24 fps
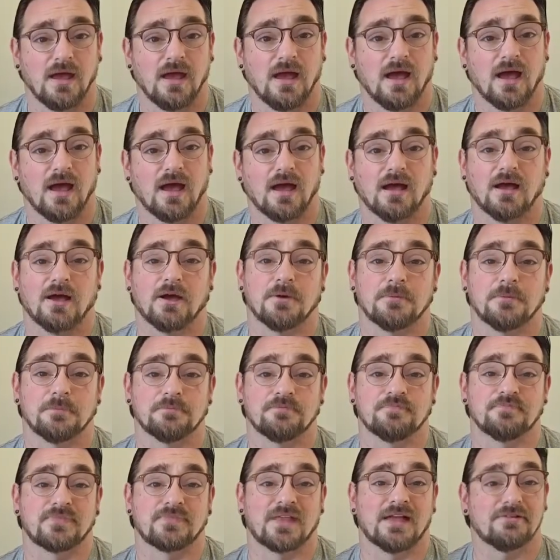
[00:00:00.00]

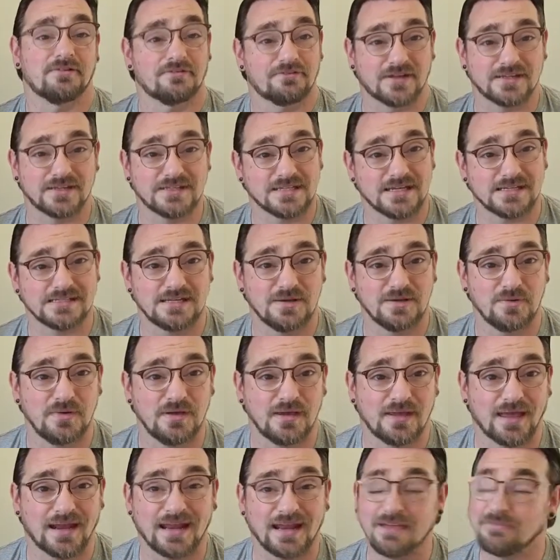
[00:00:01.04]
Have a fantastic
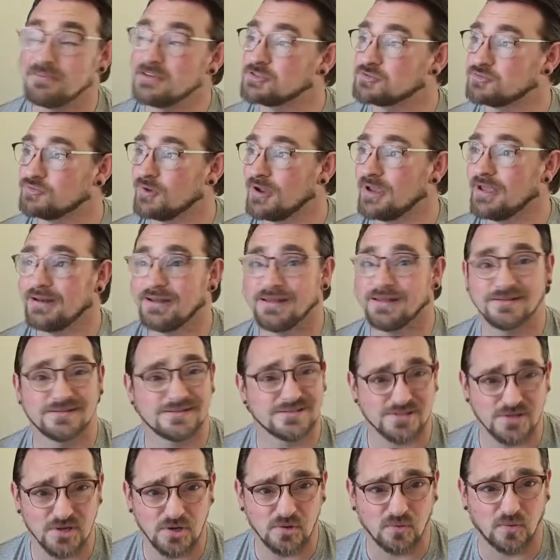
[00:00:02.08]
weekend. If it's raining,
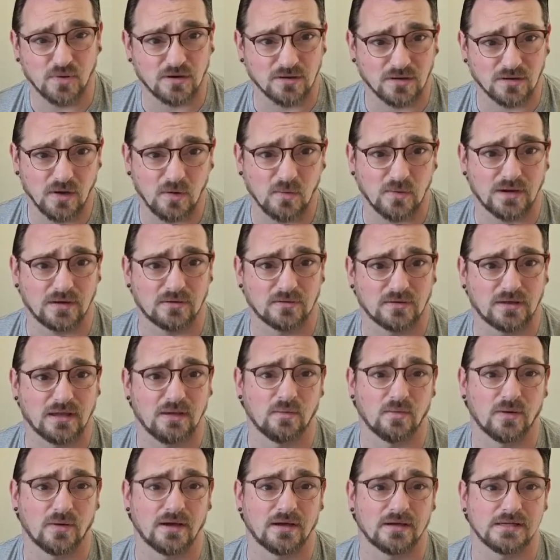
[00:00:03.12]
so what? Go out, get
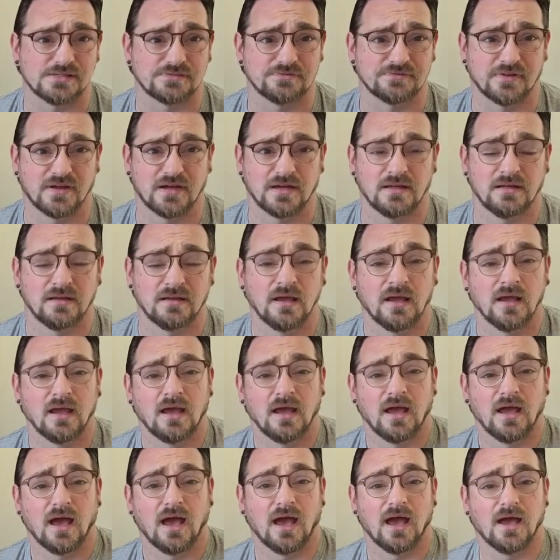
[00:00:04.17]
wet. It's fine.
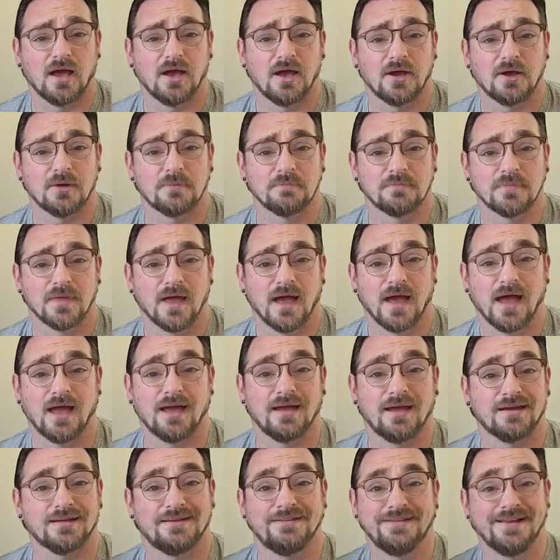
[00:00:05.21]
And
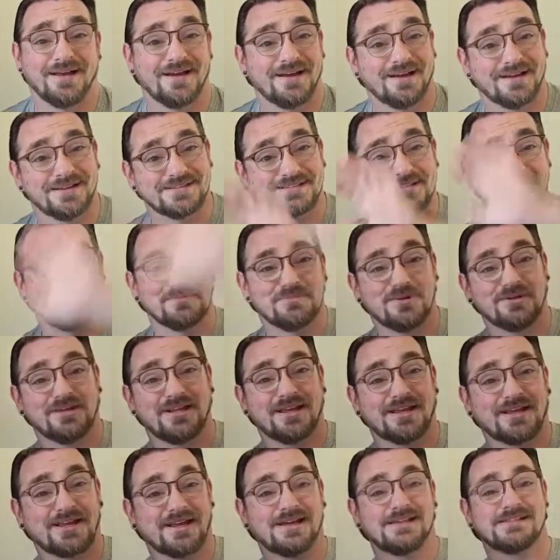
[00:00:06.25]
until
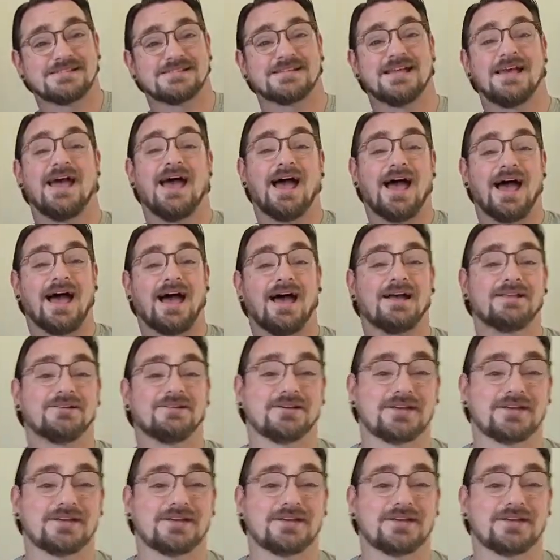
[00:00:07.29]
Monday, guys, look